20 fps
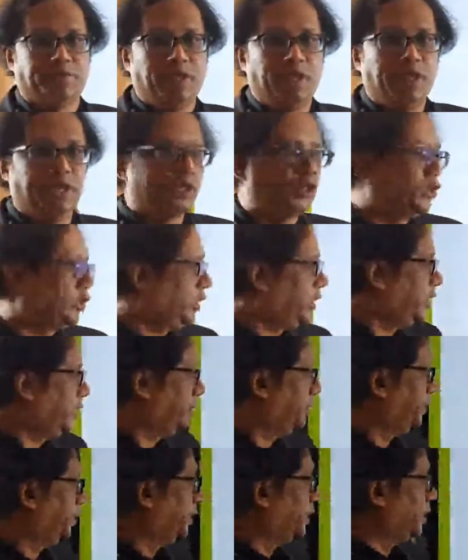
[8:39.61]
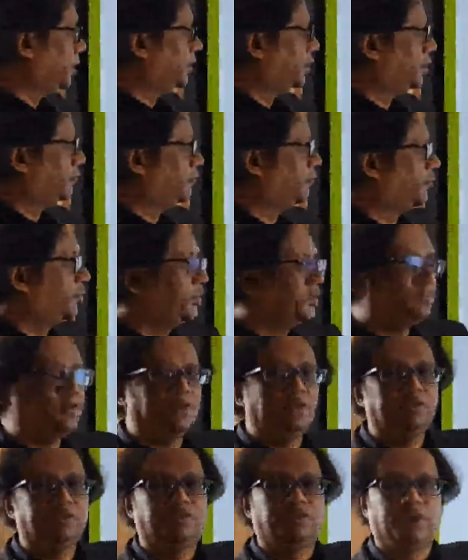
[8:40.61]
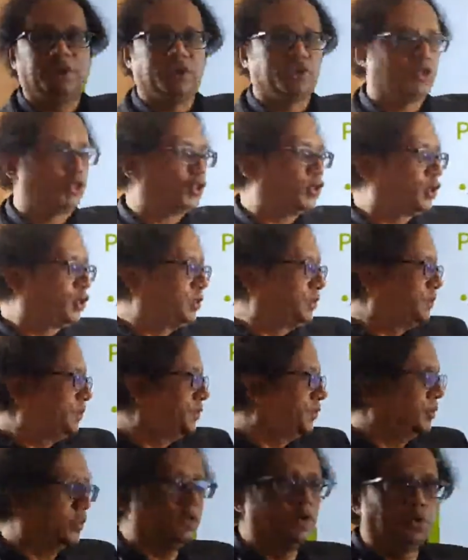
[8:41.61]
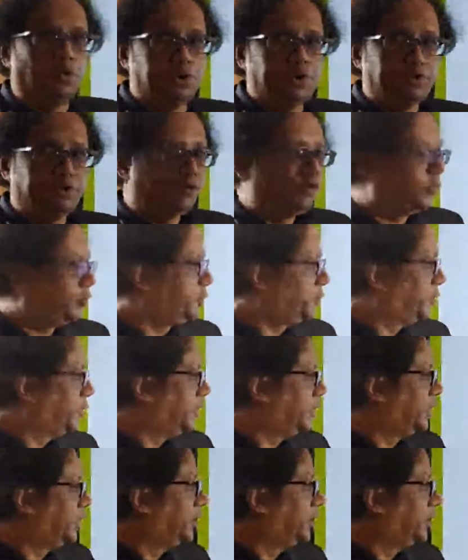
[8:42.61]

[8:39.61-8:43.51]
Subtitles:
Actually, the food is very fresh. Which food?